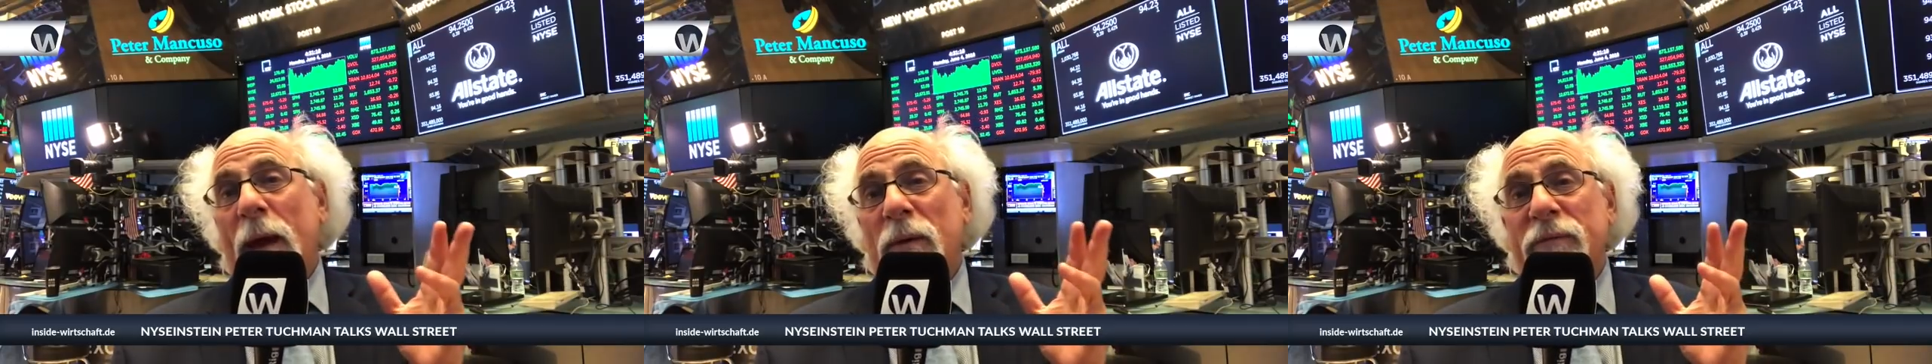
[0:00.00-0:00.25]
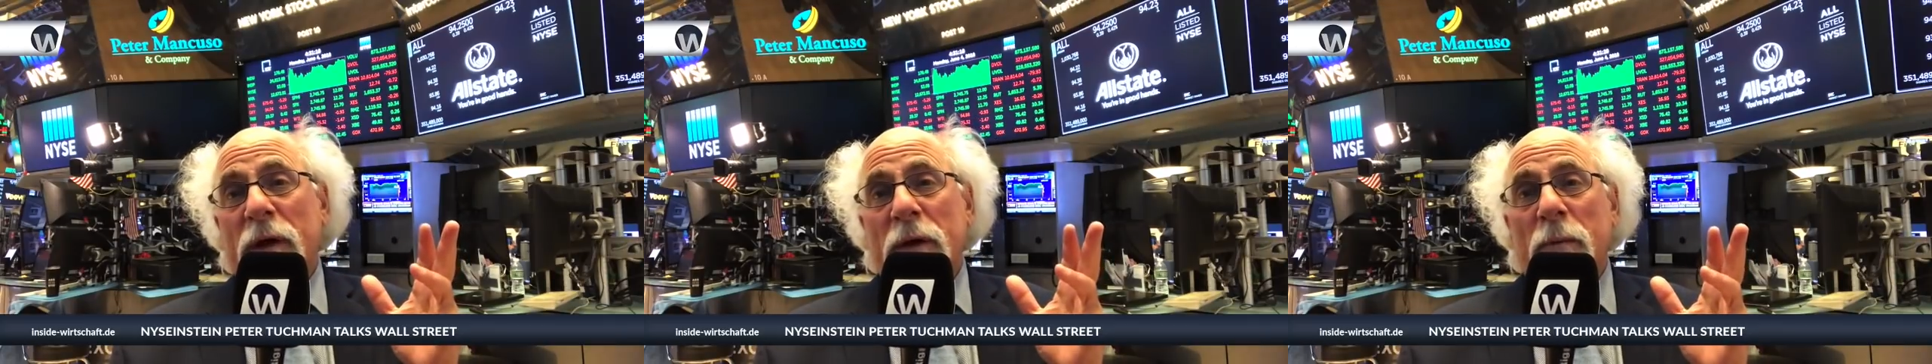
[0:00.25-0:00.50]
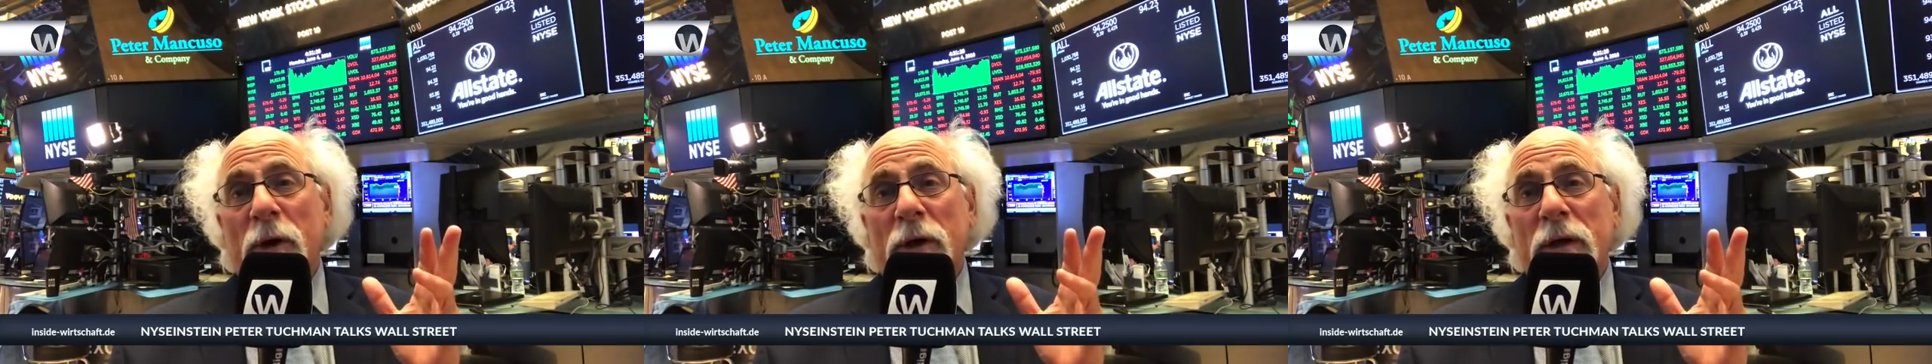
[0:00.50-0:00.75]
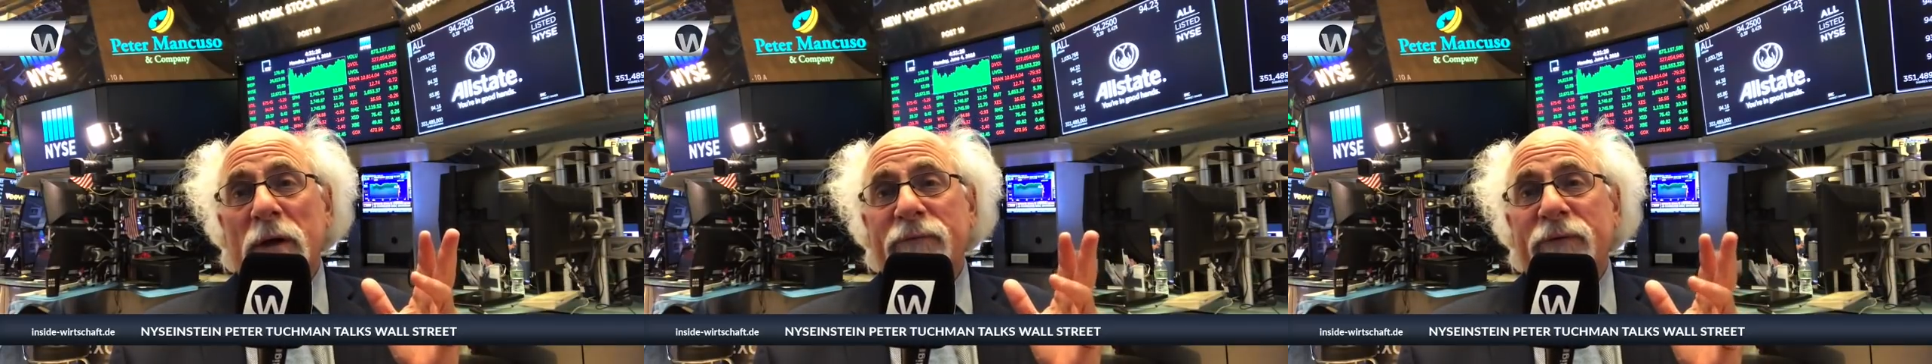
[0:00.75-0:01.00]
We've got a
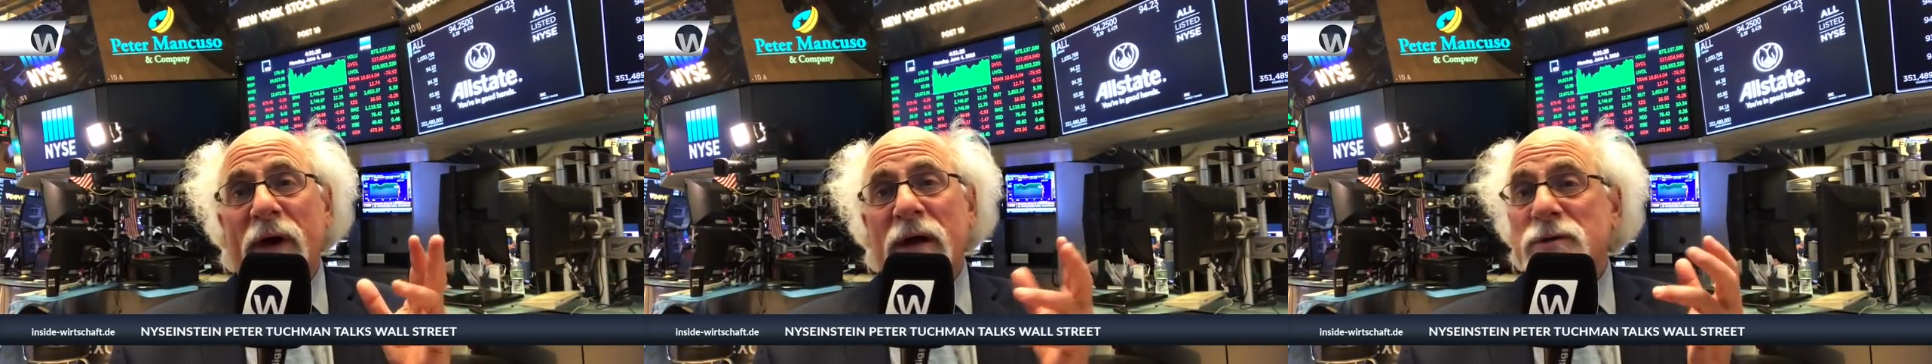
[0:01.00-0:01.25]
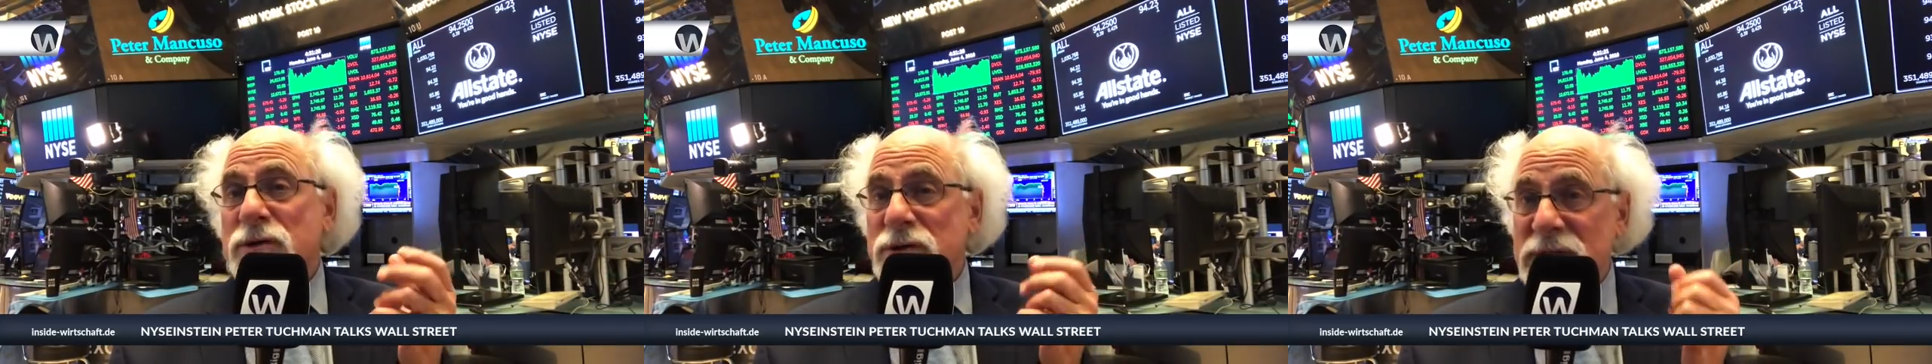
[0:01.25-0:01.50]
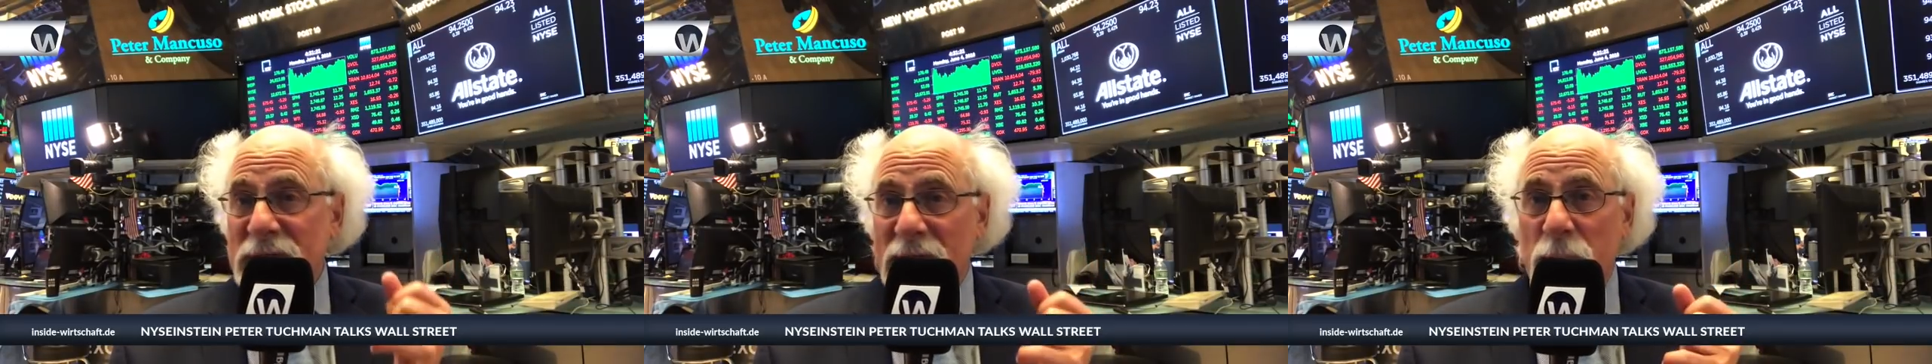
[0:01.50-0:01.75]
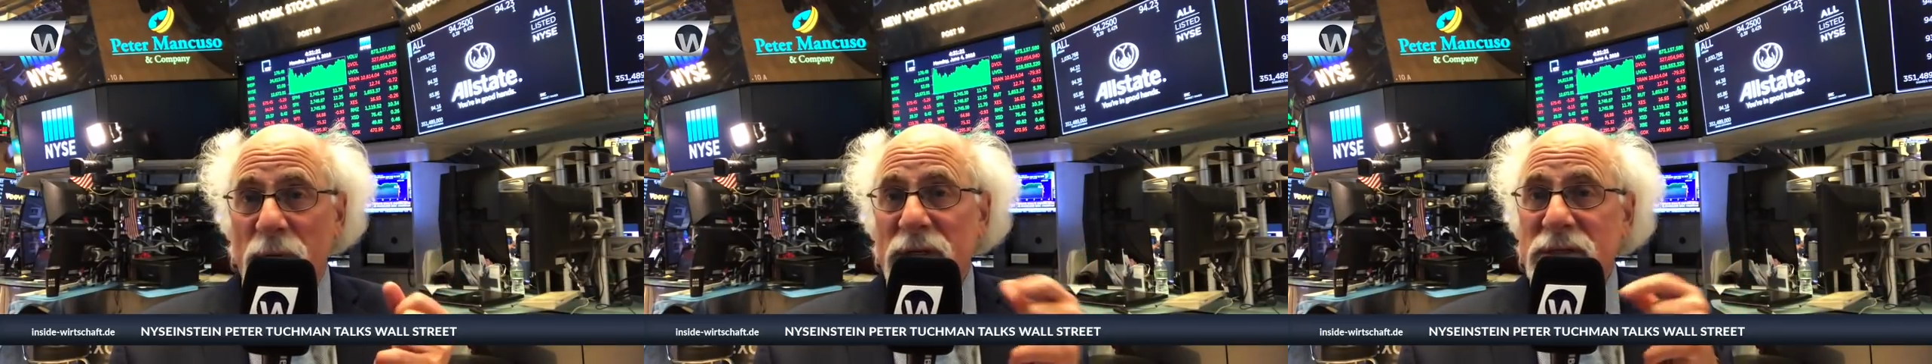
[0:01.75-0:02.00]
market on fire, so
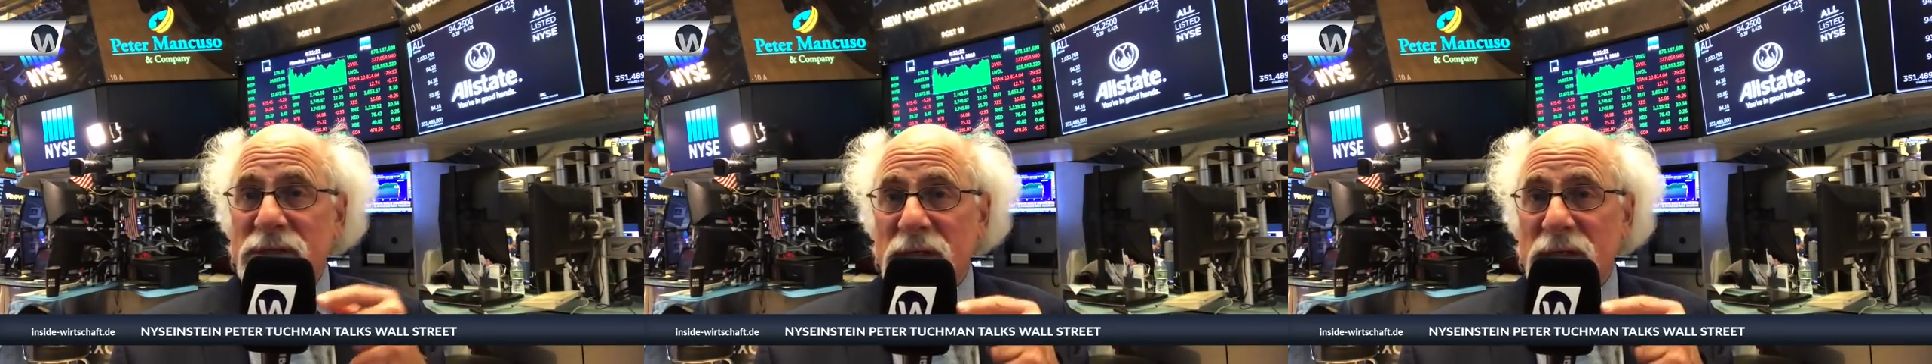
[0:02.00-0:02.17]
stick with it.